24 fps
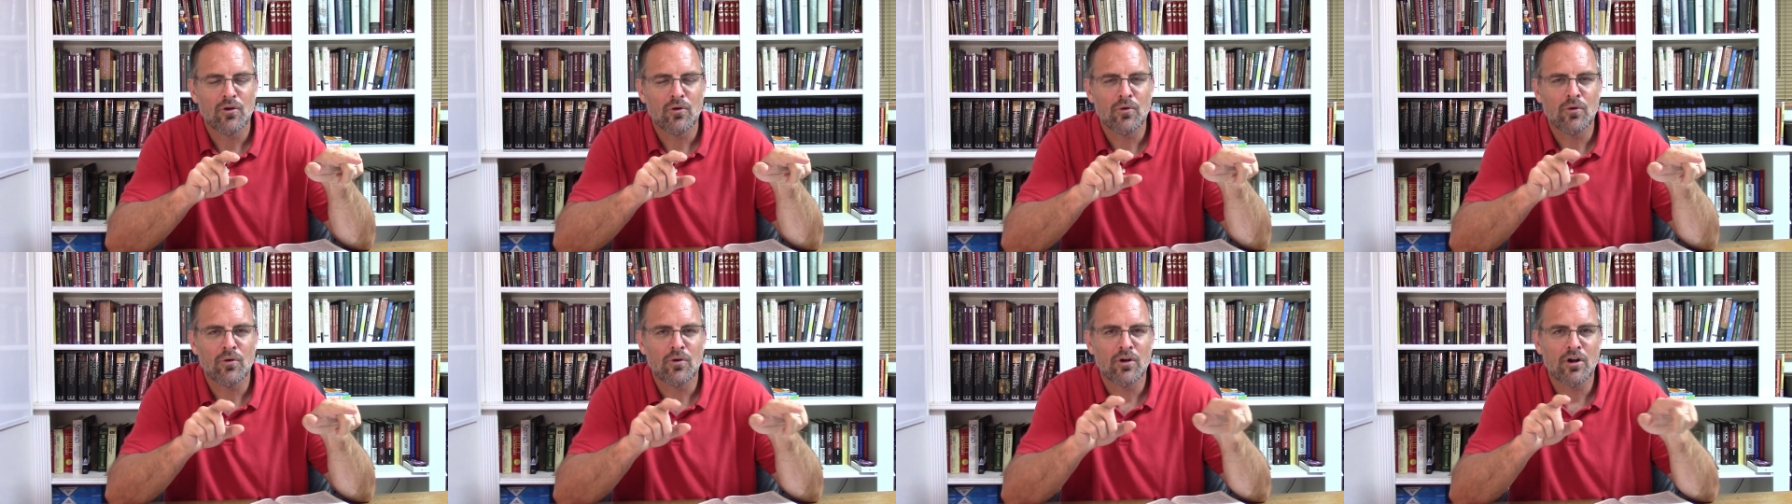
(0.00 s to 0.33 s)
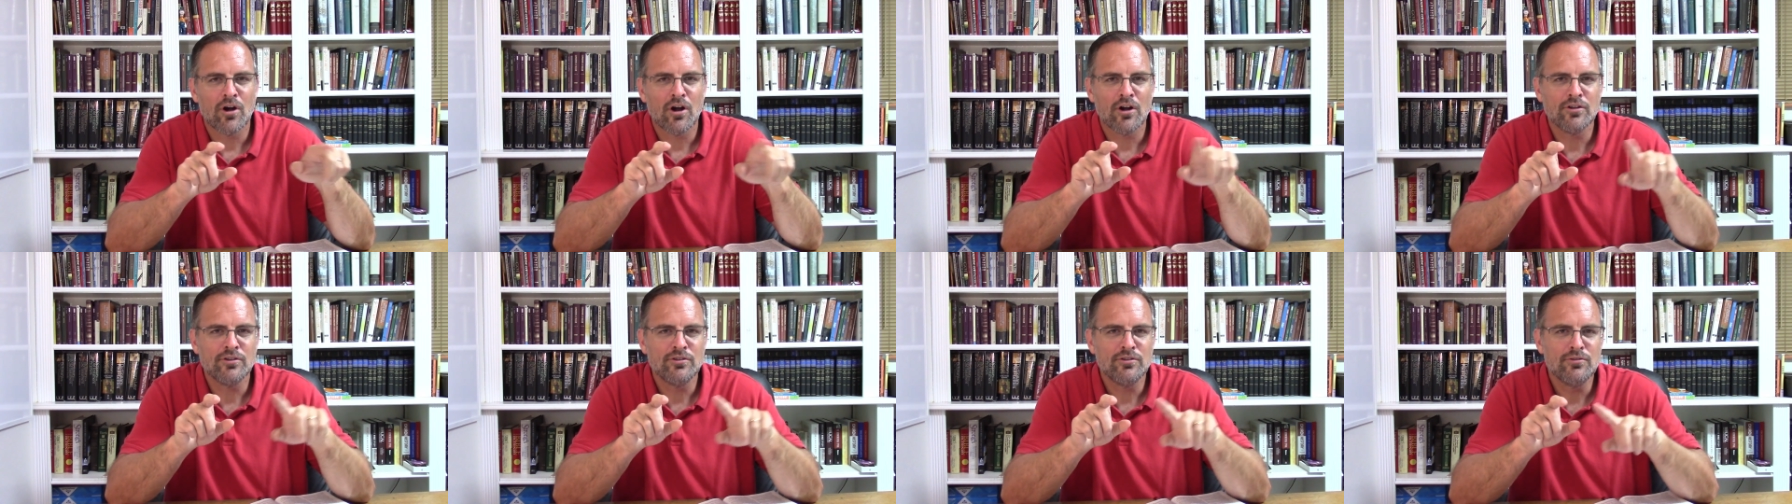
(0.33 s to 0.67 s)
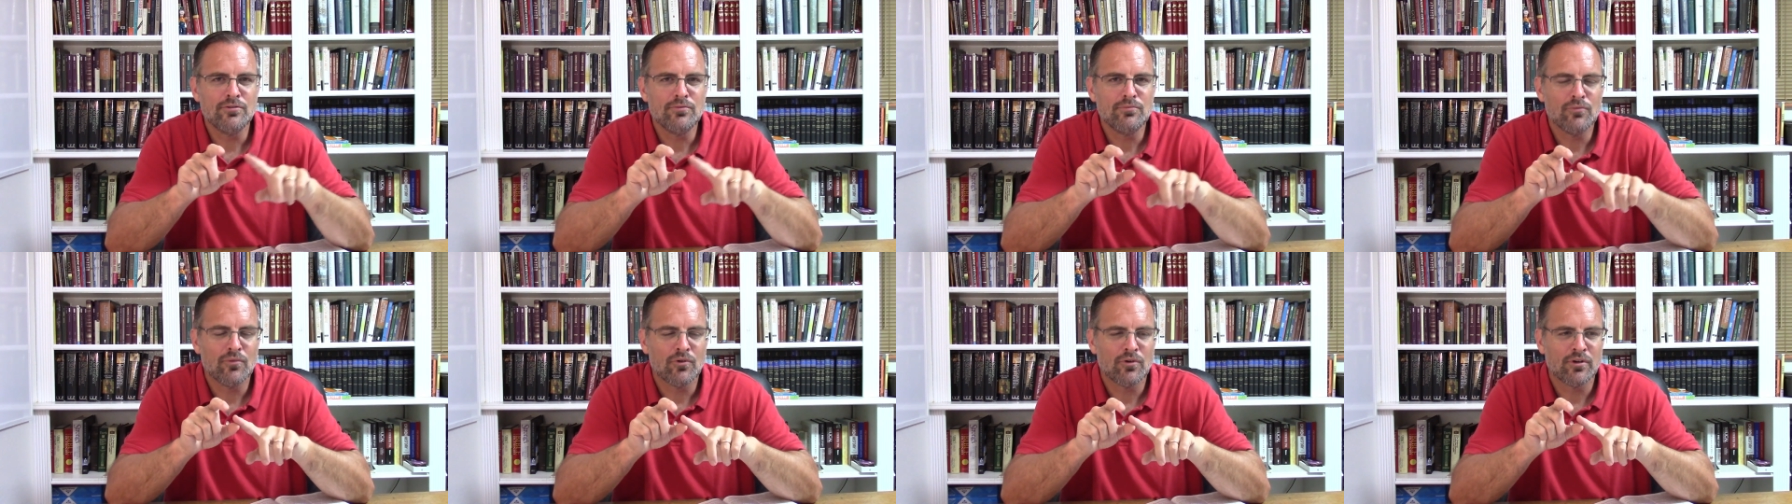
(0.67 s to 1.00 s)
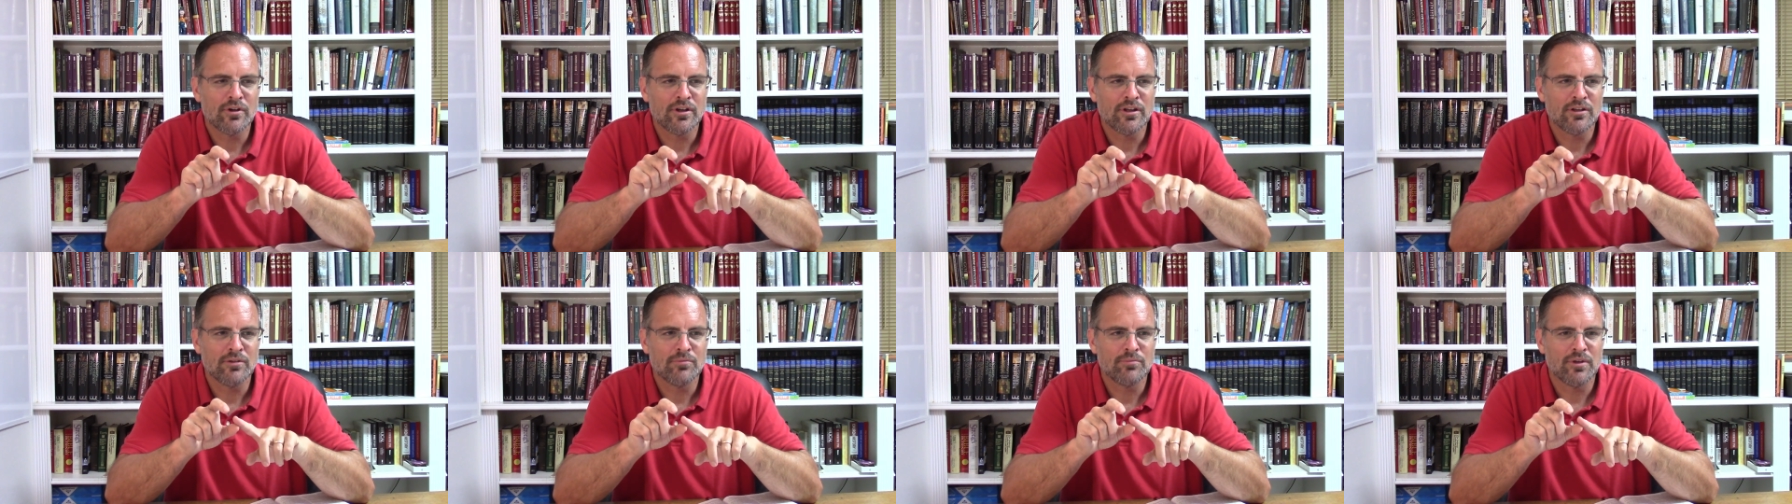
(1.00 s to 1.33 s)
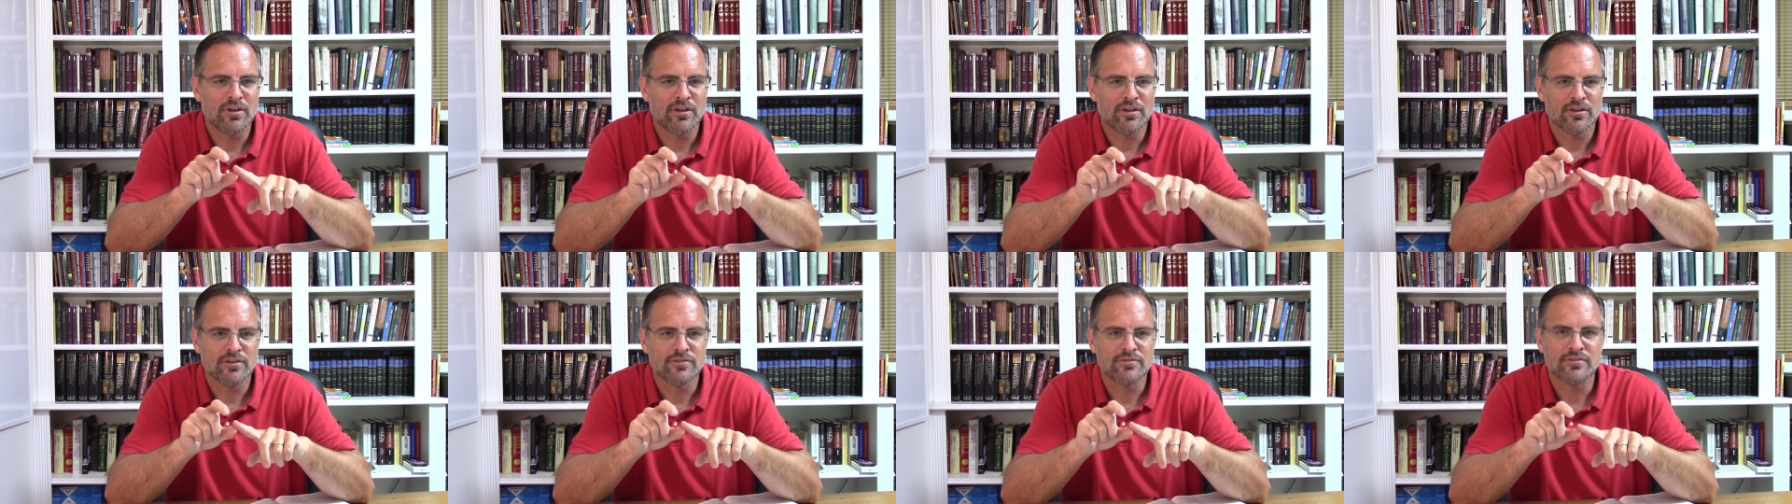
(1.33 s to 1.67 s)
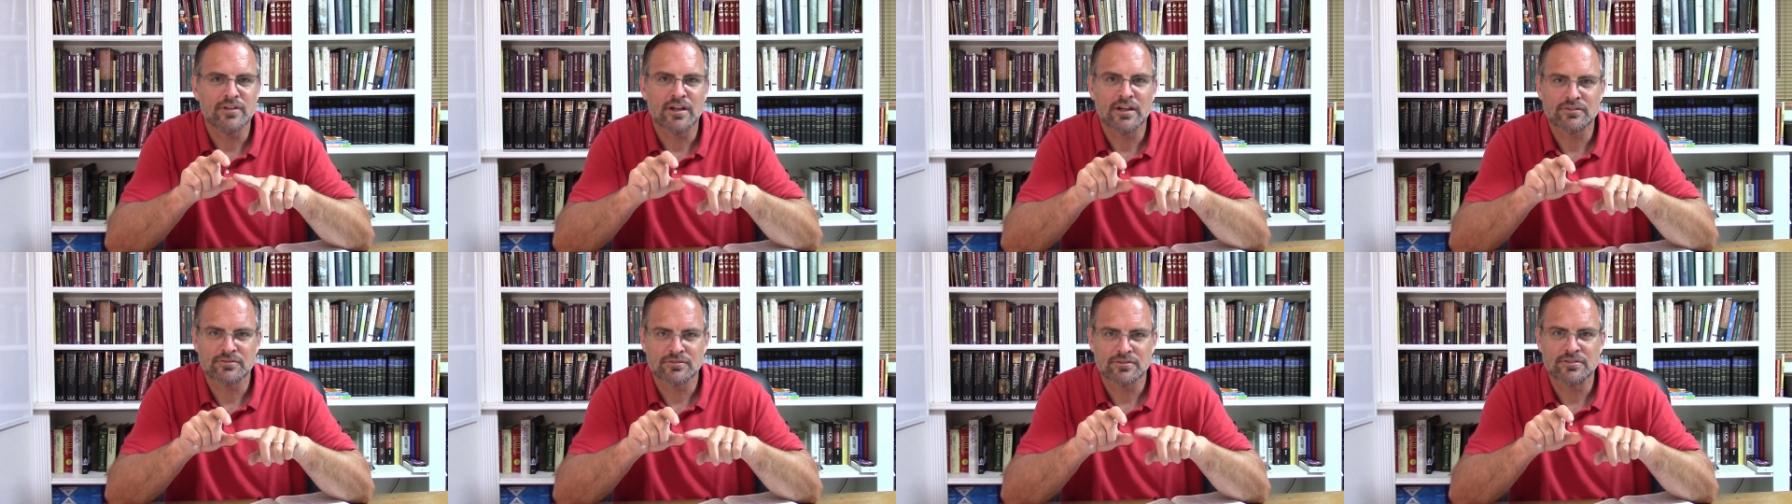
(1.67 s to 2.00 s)
Or are you mourning because
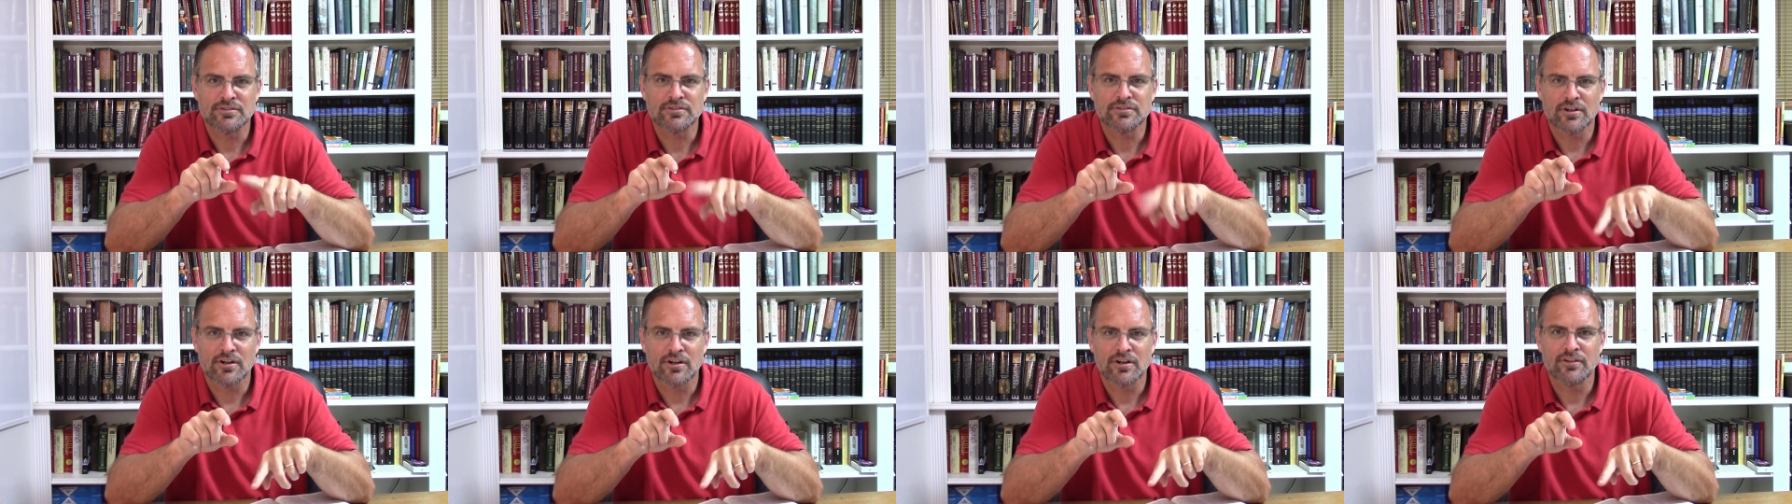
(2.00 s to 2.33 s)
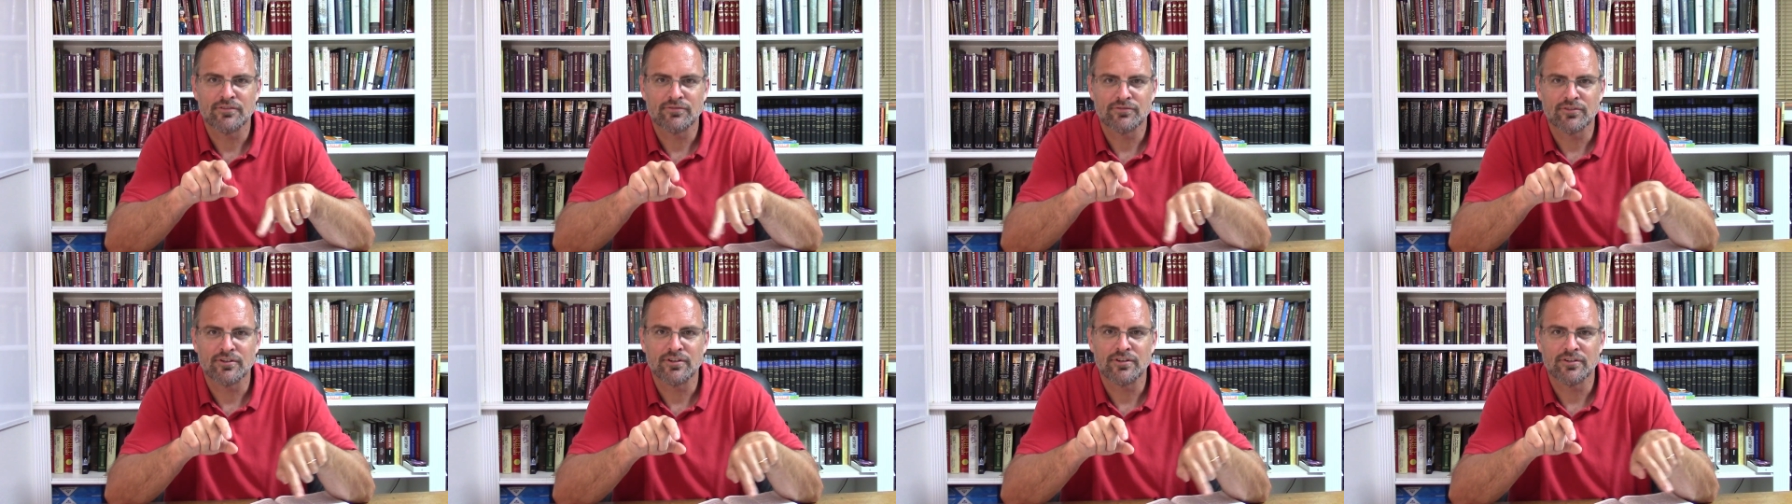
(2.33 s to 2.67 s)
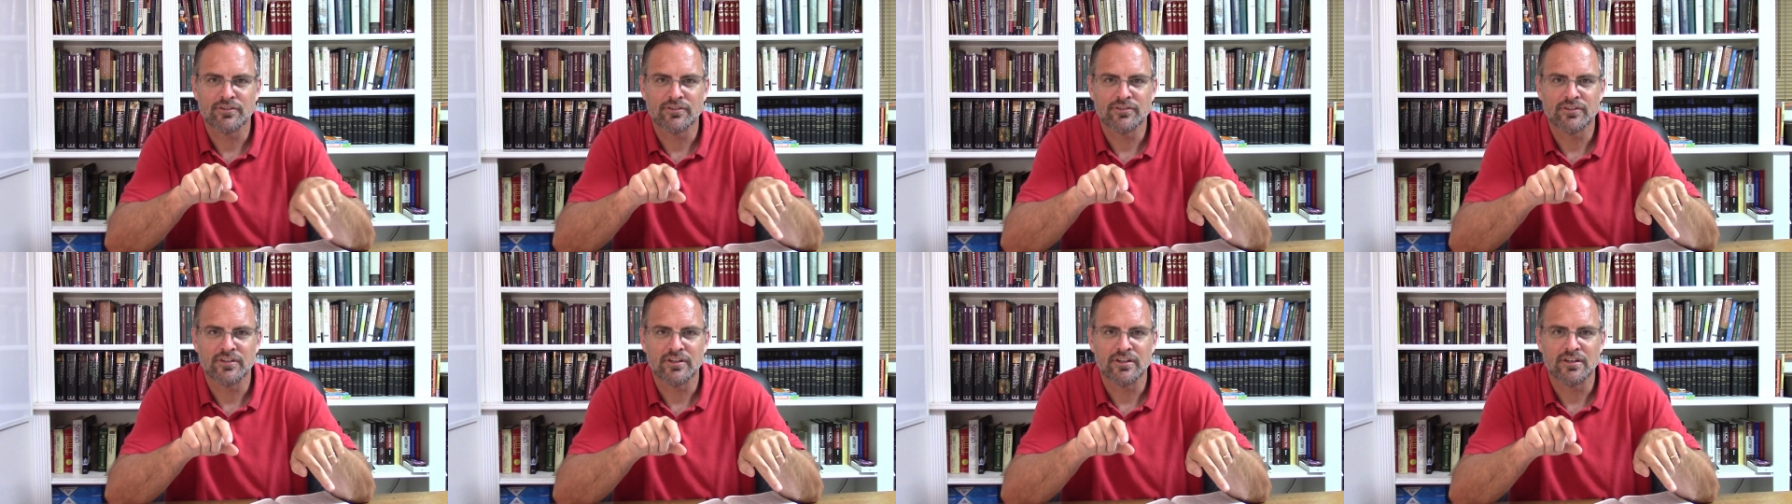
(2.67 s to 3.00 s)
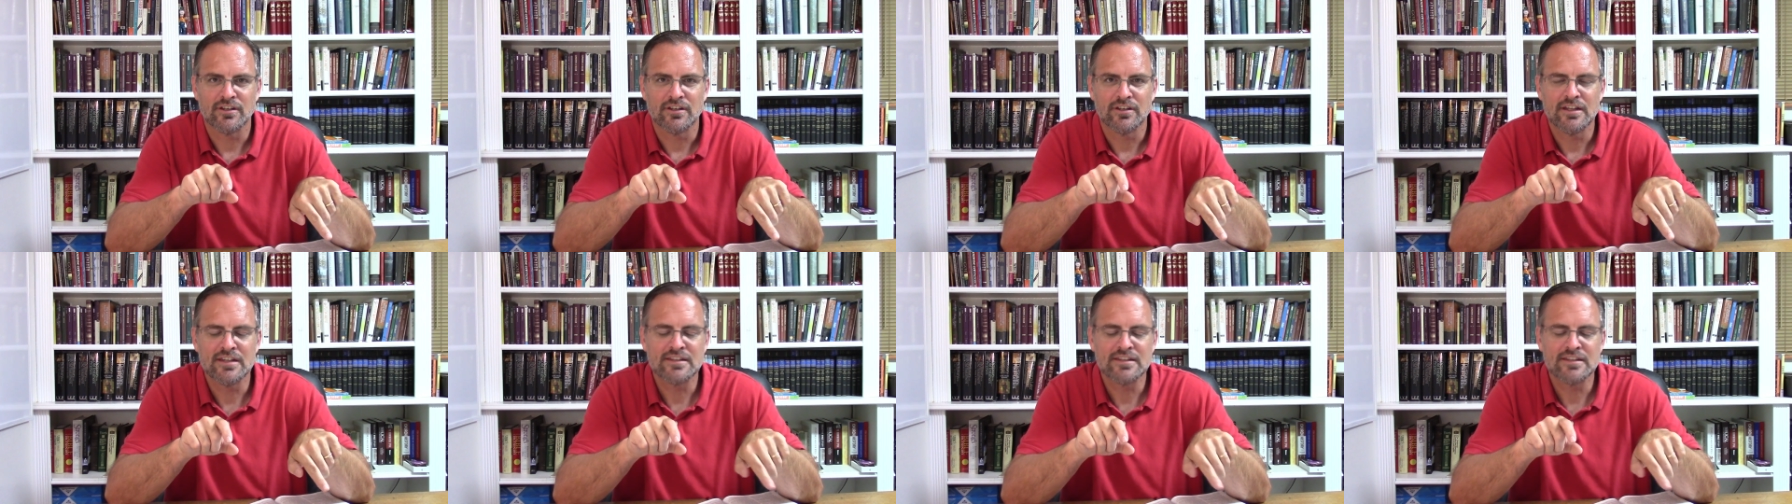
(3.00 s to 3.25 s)
you're actually sorry for your sin?